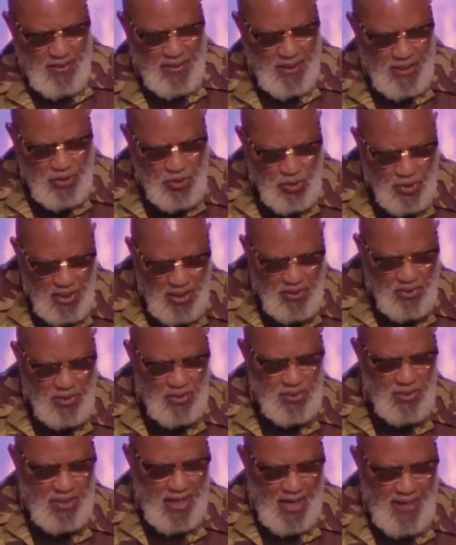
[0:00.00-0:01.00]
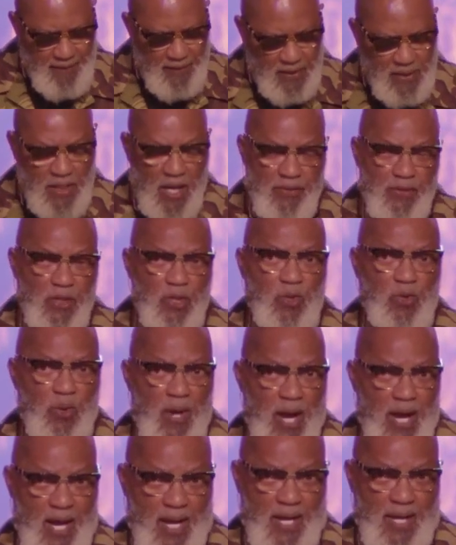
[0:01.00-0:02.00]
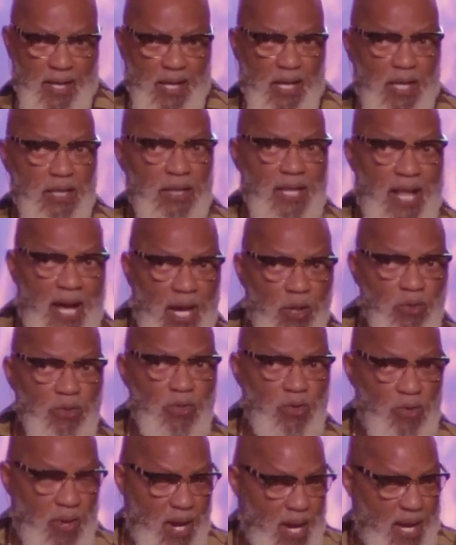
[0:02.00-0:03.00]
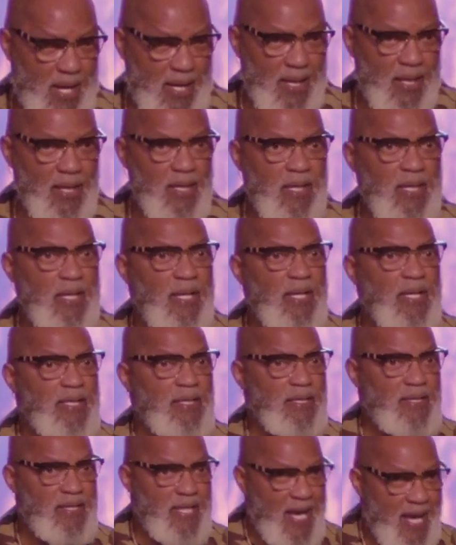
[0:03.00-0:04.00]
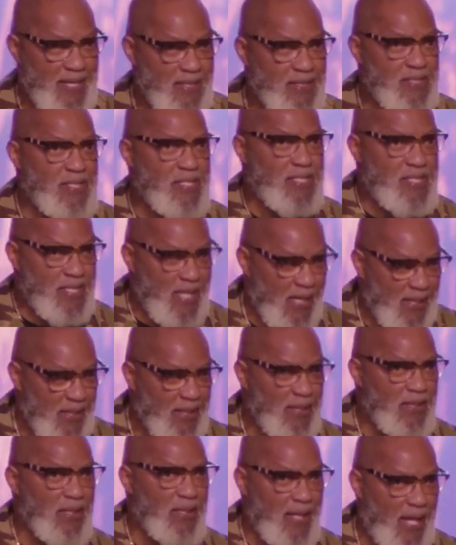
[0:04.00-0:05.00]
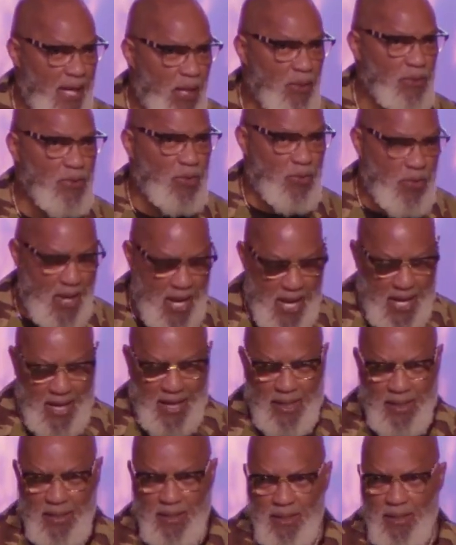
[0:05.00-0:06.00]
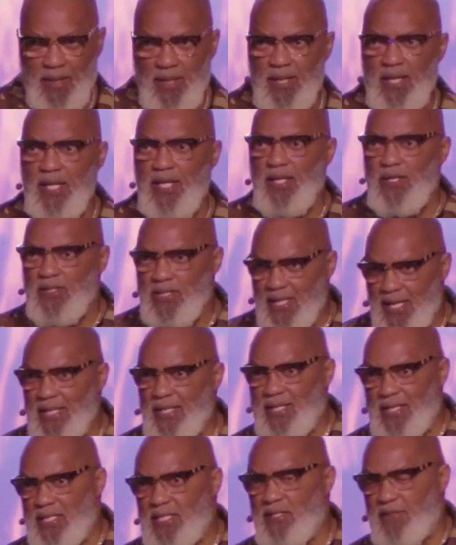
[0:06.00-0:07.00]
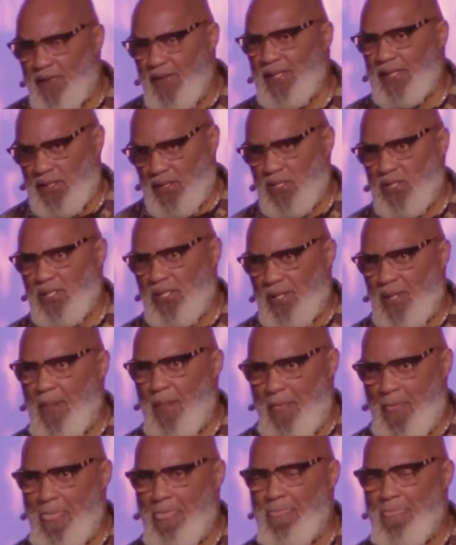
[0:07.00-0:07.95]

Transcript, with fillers: Then Jesus gave another cry, a loud cry. That second loud cry is, It is finished.